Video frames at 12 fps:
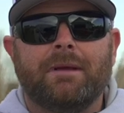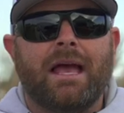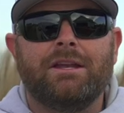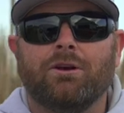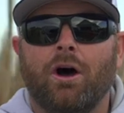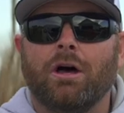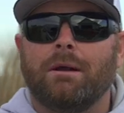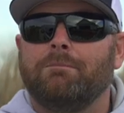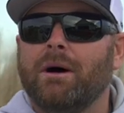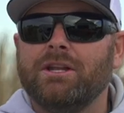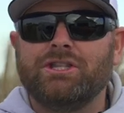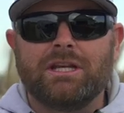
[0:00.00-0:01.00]
and you're on a
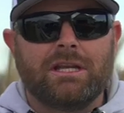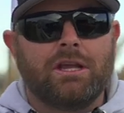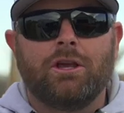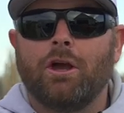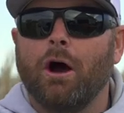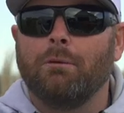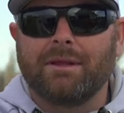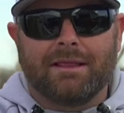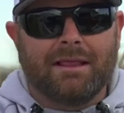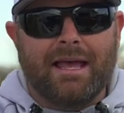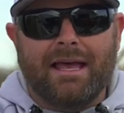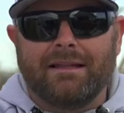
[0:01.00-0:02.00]
budget, go with
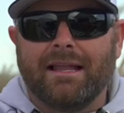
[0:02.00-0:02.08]
lead.